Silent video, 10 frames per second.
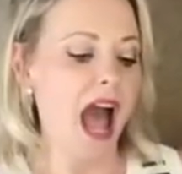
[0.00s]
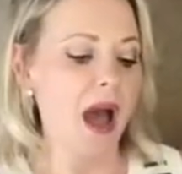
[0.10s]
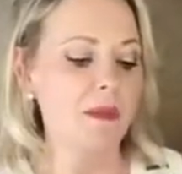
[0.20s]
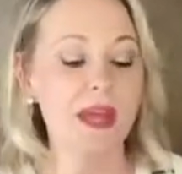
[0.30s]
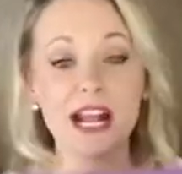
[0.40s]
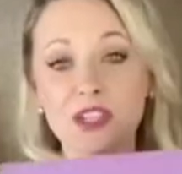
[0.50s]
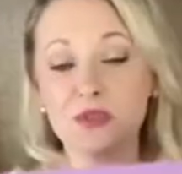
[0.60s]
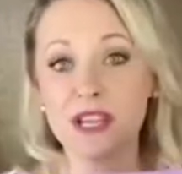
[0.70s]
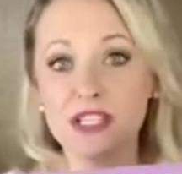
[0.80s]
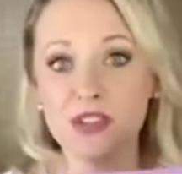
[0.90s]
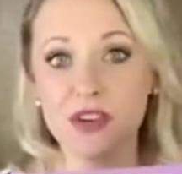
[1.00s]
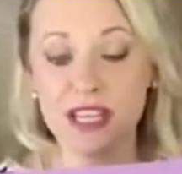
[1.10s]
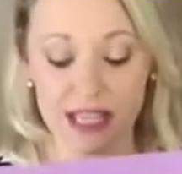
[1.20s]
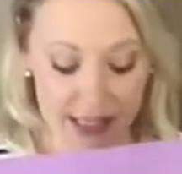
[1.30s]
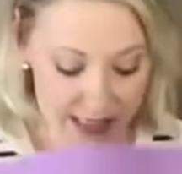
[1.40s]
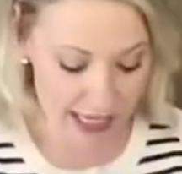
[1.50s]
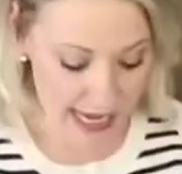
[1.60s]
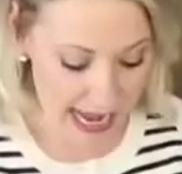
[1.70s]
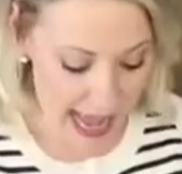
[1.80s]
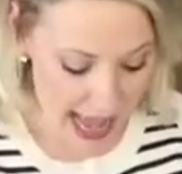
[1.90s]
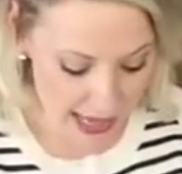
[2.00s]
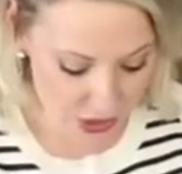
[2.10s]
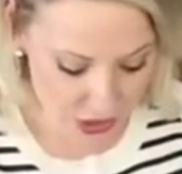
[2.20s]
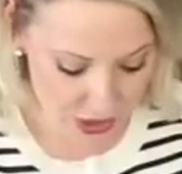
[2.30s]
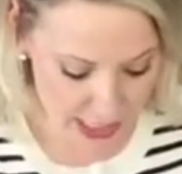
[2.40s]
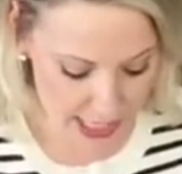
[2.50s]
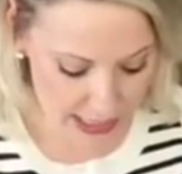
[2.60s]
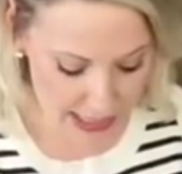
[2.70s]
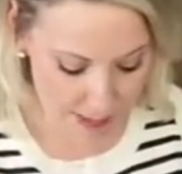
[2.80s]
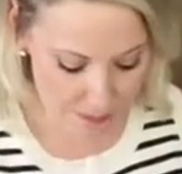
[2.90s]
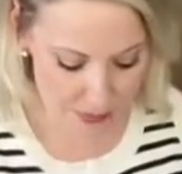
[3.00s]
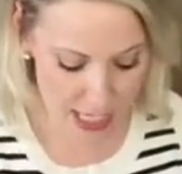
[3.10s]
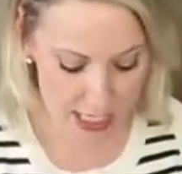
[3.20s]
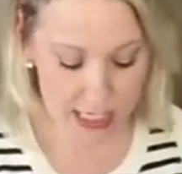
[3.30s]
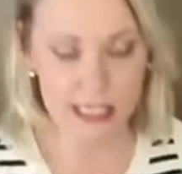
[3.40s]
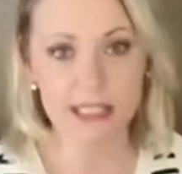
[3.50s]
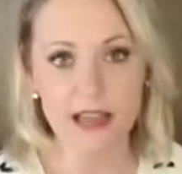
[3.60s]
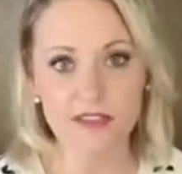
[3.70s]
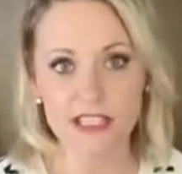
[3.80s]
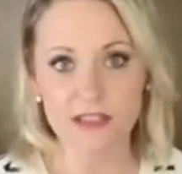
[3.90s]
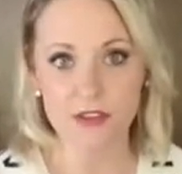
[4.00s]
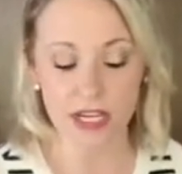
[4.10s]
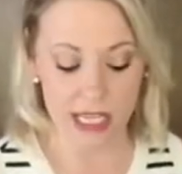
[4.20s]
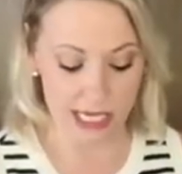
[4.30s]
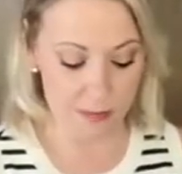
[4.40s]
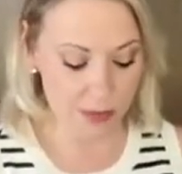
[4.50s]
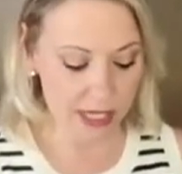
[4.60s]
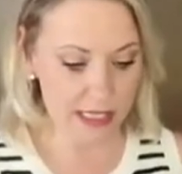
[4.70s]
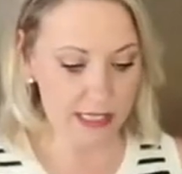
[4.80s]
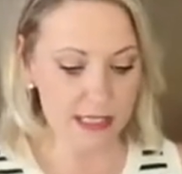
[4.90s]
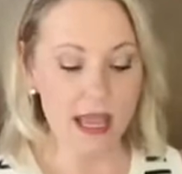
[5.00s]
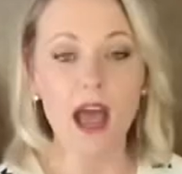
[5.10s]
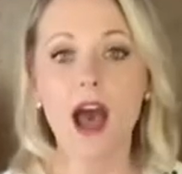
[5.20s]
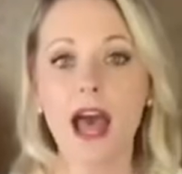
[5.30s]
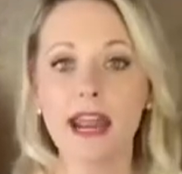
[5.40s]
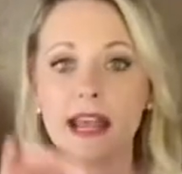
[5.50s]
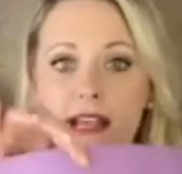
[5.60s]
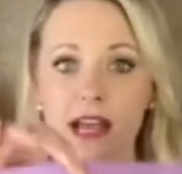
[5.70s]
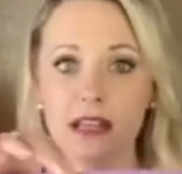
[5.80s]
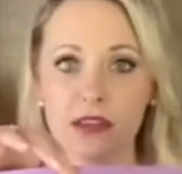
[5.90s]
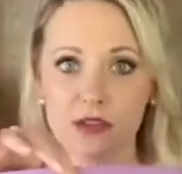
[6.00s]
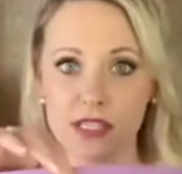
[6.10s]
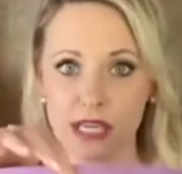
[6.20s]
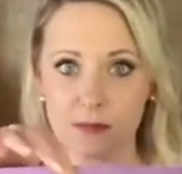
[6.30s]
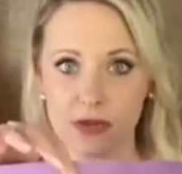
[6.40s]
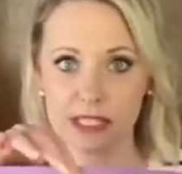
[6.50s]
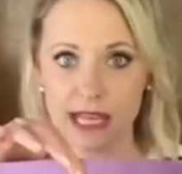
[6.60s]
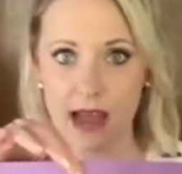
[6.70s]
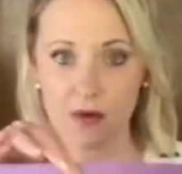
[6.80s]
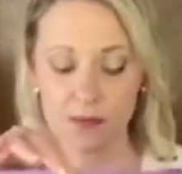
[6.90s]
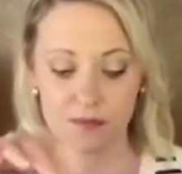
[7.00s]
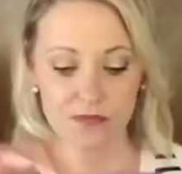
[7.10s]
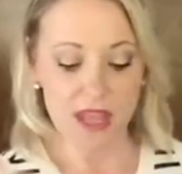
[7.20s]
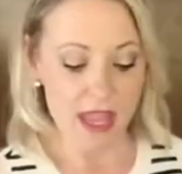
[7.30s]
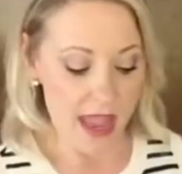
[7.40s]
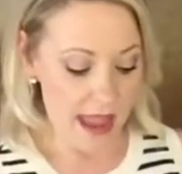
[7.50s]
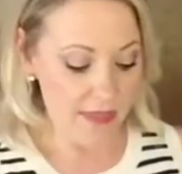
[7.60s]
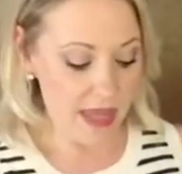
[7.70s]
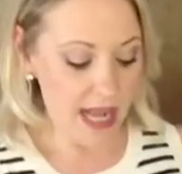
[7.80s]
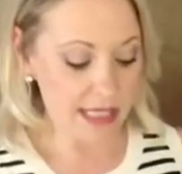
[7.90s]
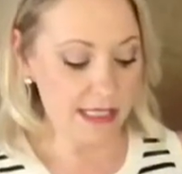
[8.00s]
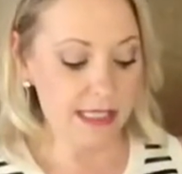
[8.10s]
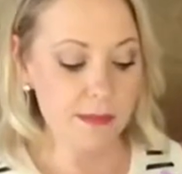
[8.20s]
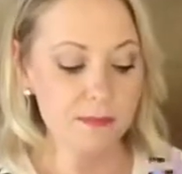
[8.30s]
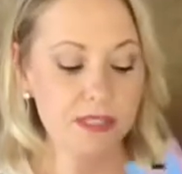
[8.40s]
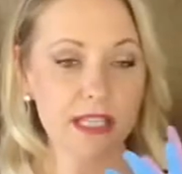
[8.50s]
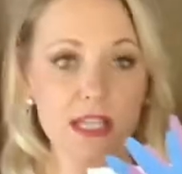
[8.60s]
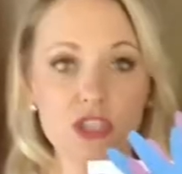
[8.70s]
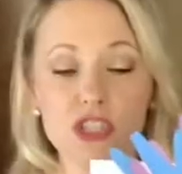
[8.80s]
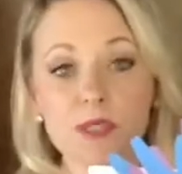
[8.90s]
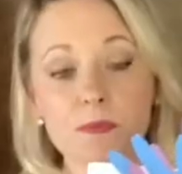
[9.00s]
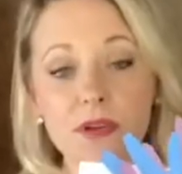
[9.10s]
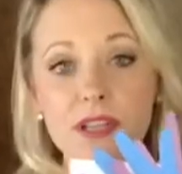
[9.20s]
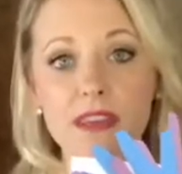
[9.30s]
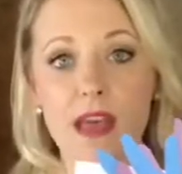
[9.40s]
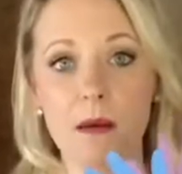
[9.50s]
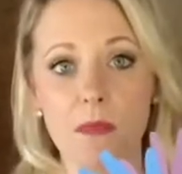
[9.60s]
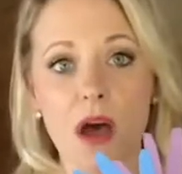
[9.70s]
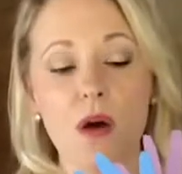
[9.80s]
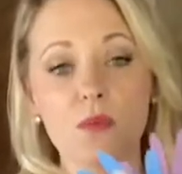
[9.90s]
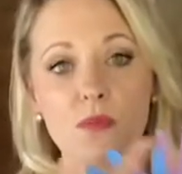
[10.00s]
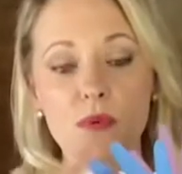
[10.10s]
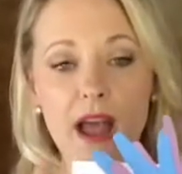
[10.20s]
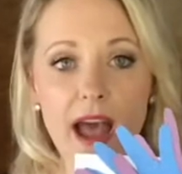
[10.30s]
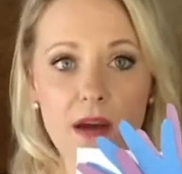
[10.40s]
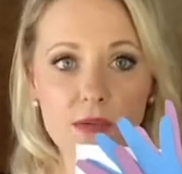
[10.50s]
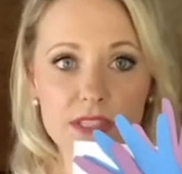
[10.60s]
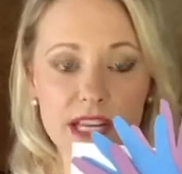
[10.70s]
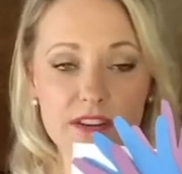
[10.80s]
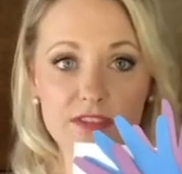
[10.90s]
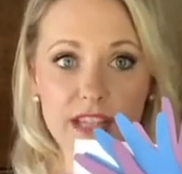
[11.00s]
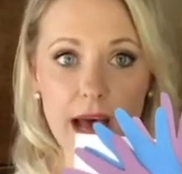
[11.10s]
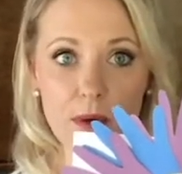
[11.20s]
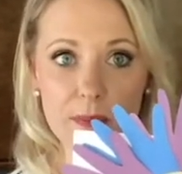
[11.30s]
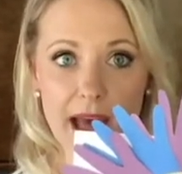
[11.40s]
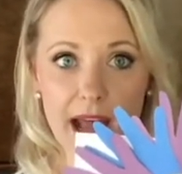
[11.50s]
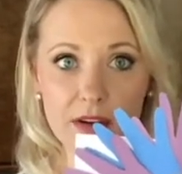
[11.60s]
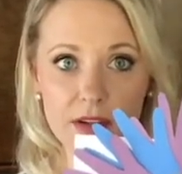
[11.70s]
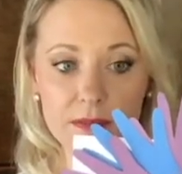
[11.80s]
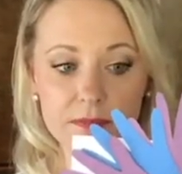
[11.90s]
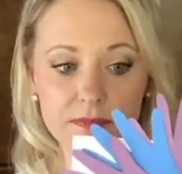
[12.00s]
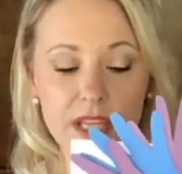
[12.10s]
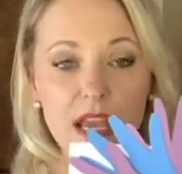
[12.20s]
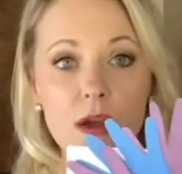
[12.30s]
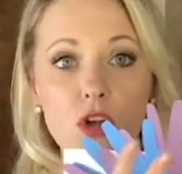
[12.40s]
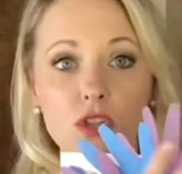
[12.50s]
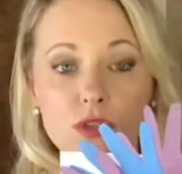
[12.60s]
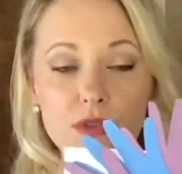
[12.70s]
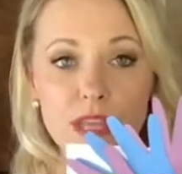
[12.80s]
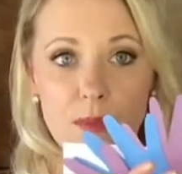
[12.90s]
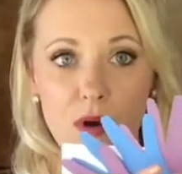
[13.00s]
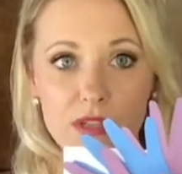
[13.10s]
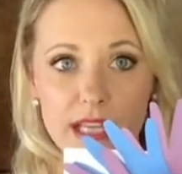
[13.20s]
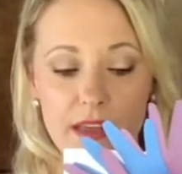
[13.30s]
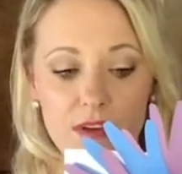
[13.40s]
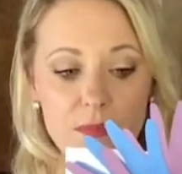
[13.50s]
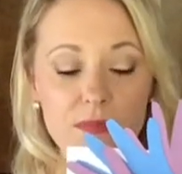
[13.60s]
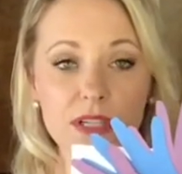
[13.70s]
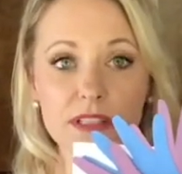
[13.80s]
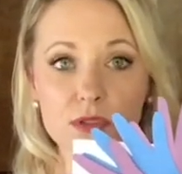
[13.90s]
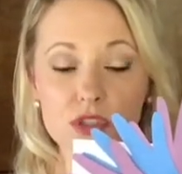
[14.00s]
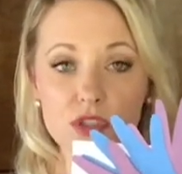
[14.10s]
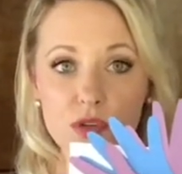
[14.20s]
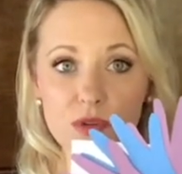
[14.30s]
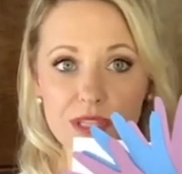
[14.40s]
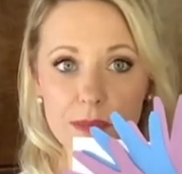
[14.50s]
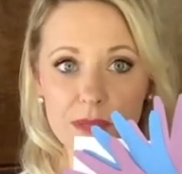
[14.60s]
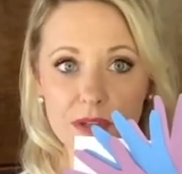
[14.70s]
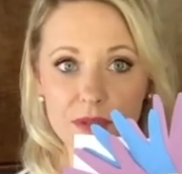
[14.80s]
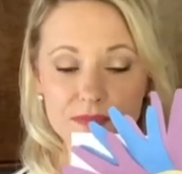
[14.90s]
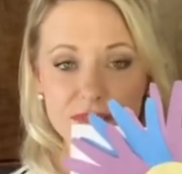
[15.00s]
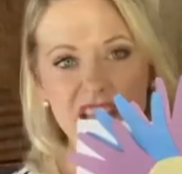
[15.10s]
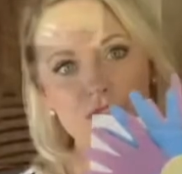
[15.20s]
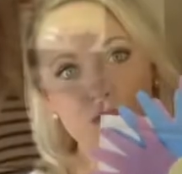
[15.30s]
And I traced her hands, and I actually ended up making 7 different handprints, and I cut those handprints out, and then I simply just put them around in a flower pattern, glued them all together, put a little circle in the middle, and drew